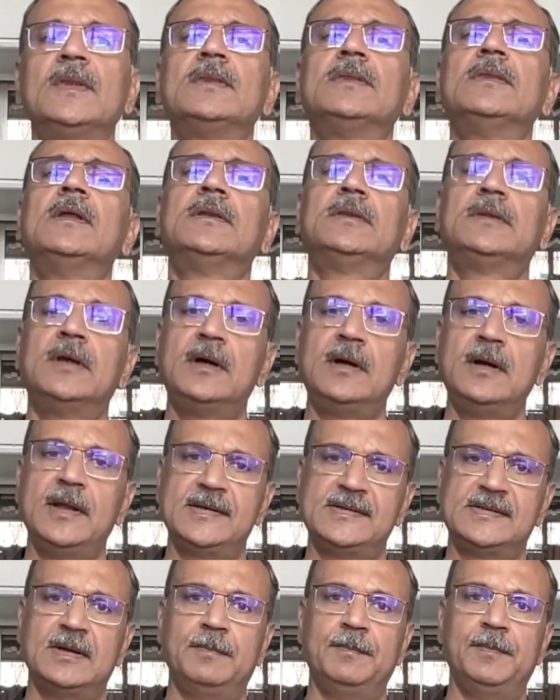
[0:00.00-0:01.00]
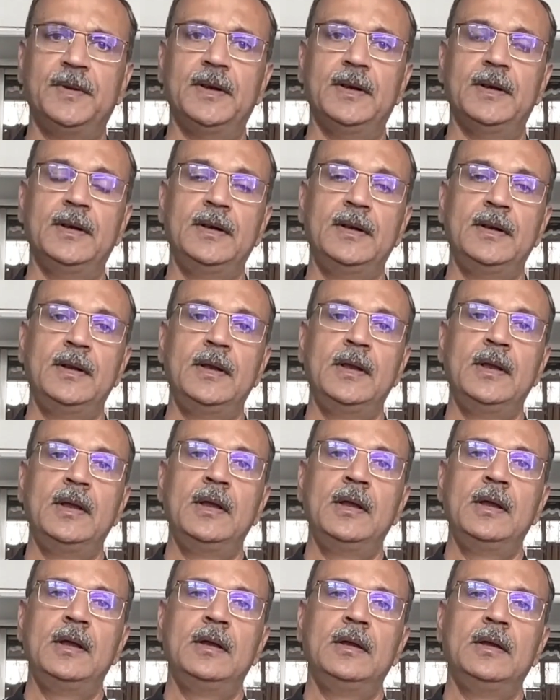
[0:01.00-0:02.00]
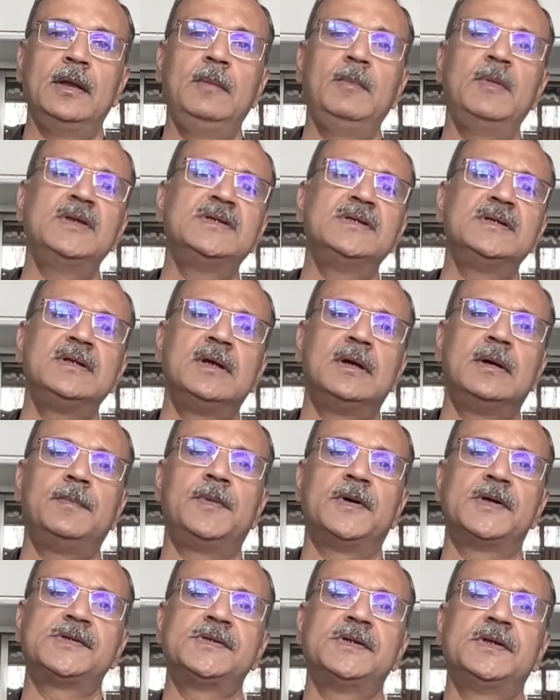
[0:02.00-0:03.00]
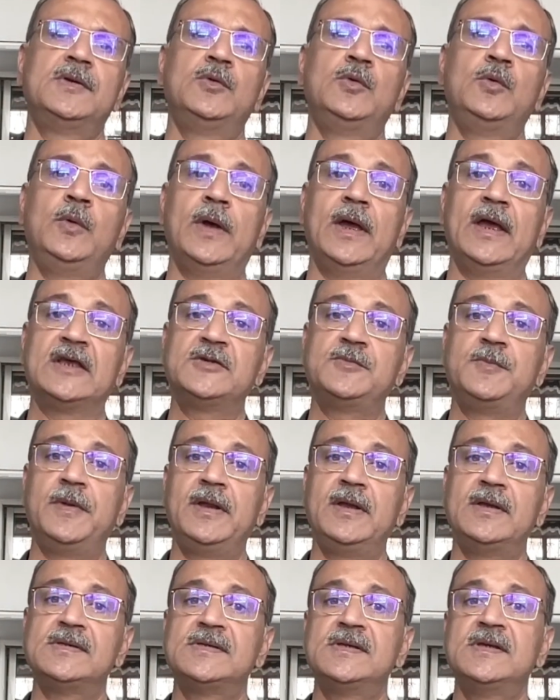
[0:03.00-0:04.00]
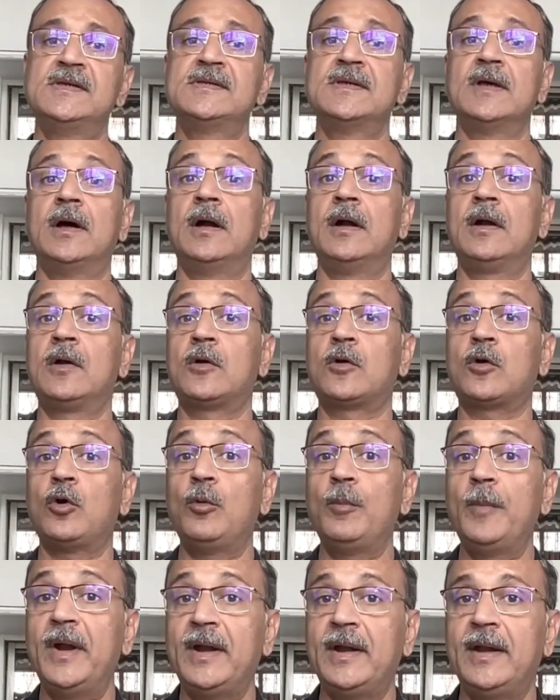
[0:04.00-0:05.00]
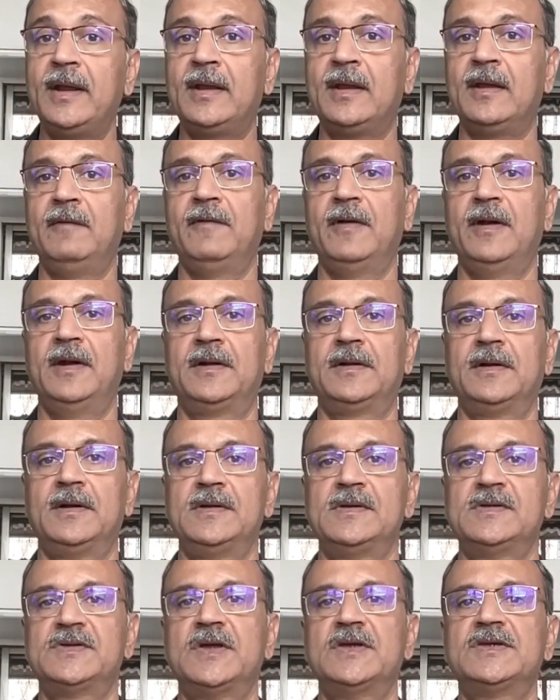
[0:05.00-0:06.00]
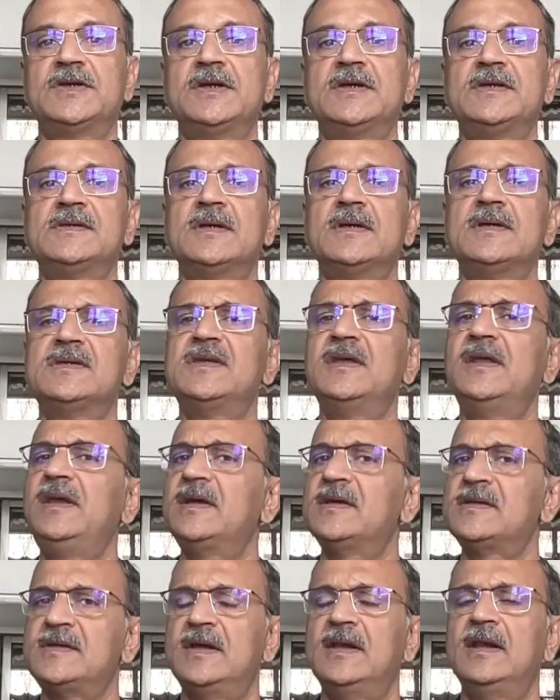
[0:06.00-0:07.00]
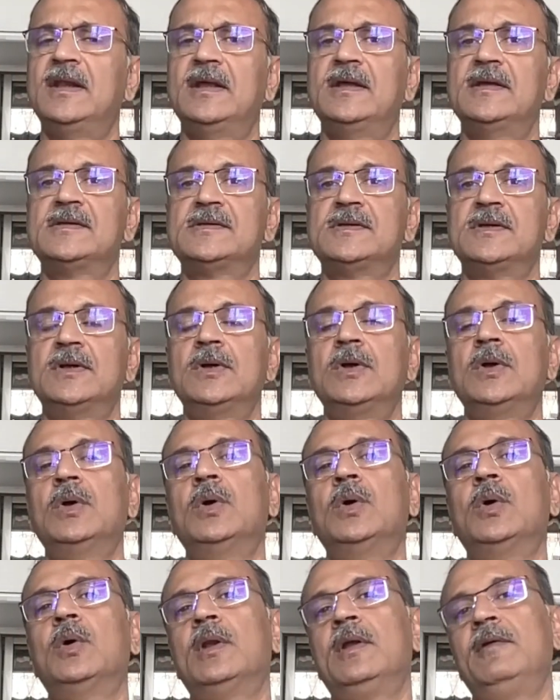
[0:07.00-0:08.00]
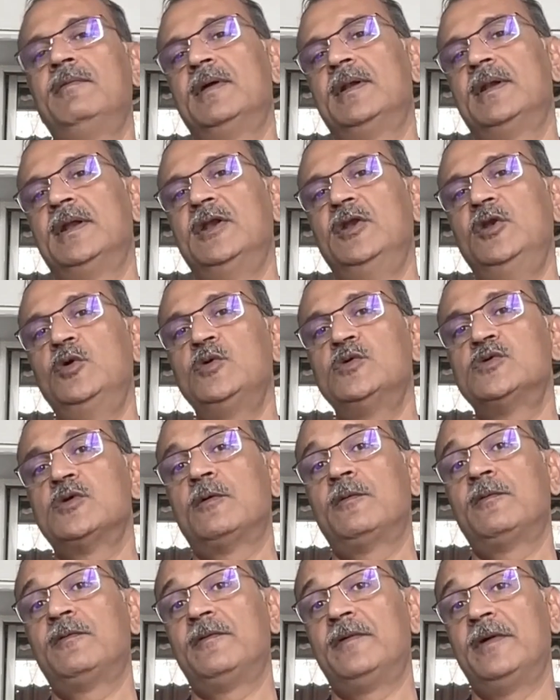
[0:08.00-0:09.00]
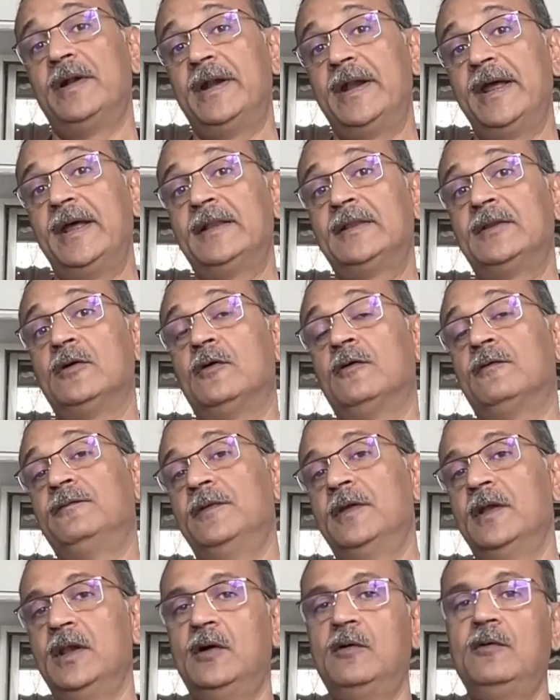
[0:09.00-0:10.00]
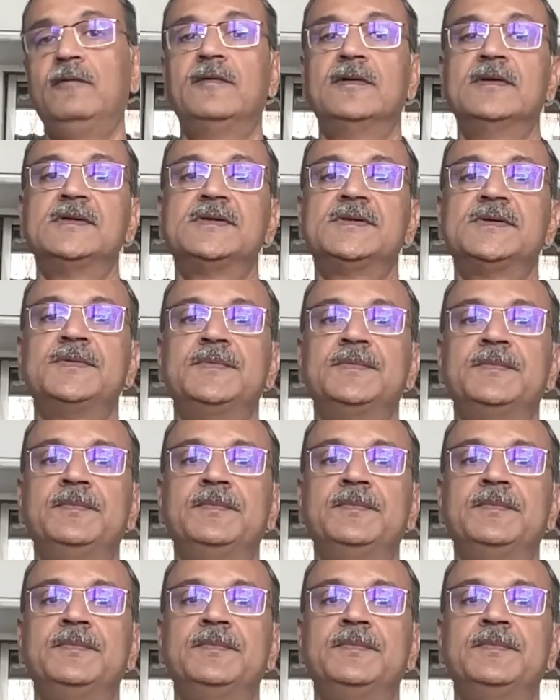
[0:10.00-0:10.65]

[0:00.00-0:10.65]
The third example, imagine a person who experiences a traumatic event such as serious illness or even a news of death of the loved ones.